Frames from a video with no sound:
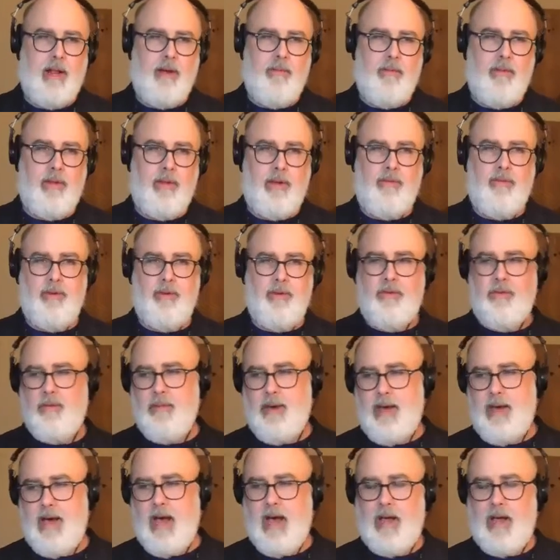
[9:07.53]
I showed you
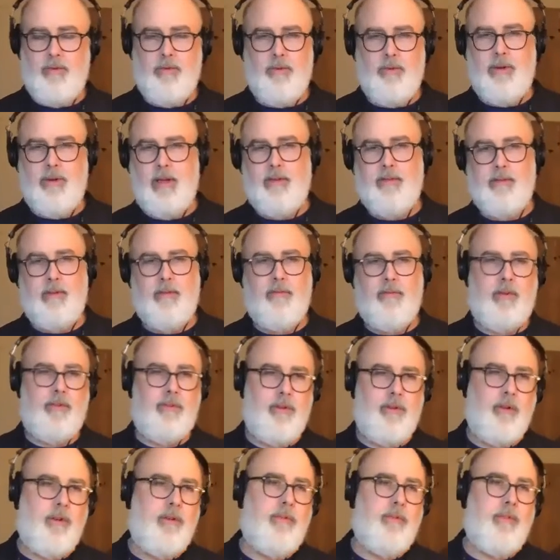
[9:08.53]
my actual desk. If I
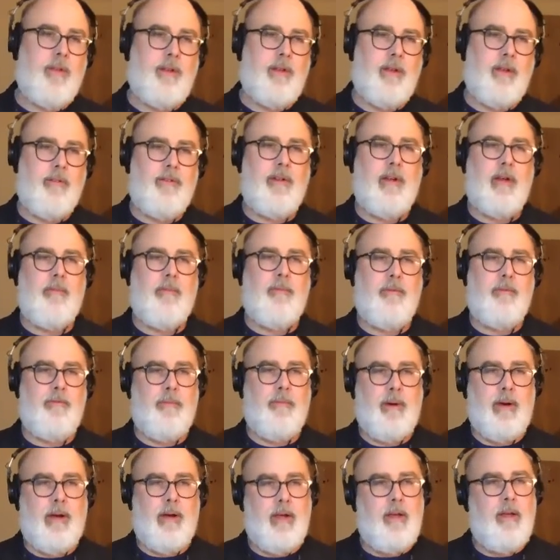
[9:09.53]
showed you the desktop of
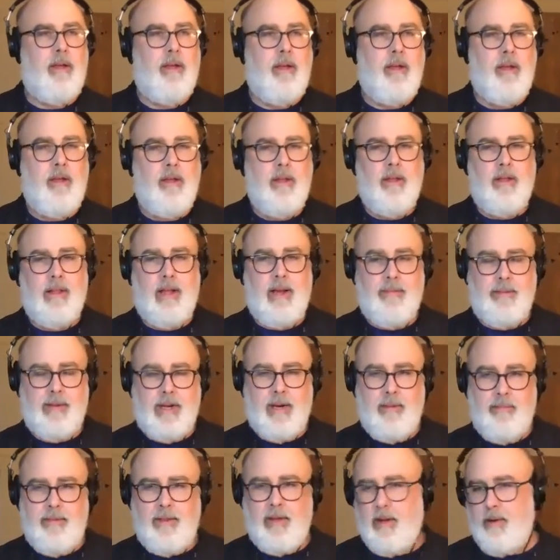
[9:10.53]
my
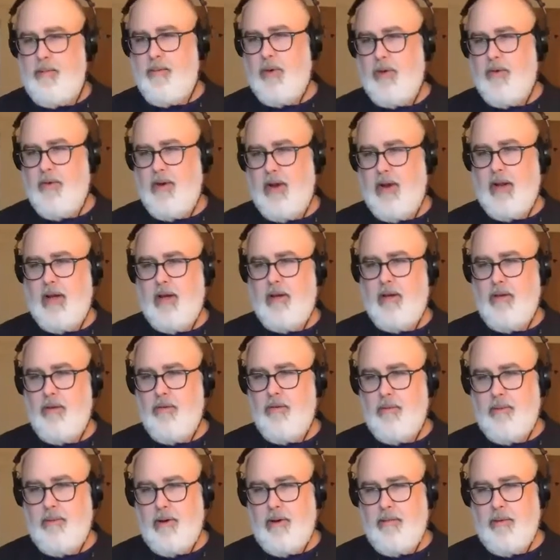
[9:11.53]
laptop that I'm on right now, you
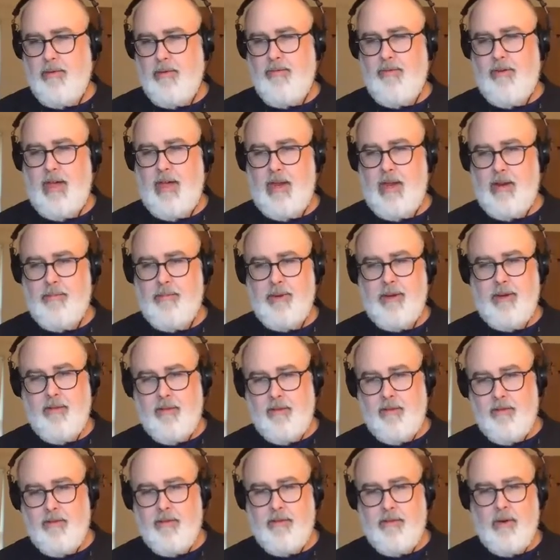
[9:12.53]
would probably faint because
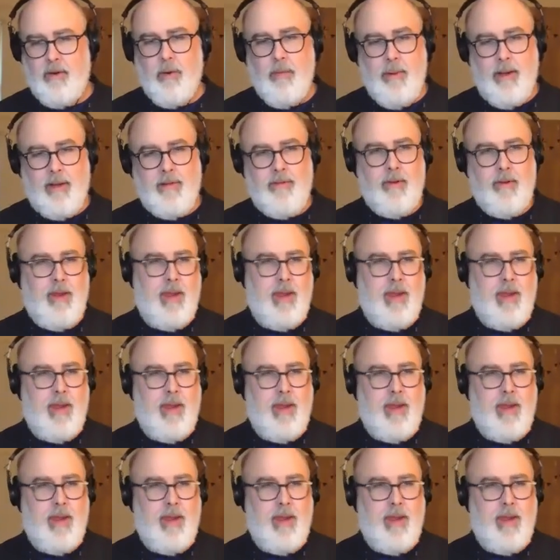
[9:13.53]
it's so messy.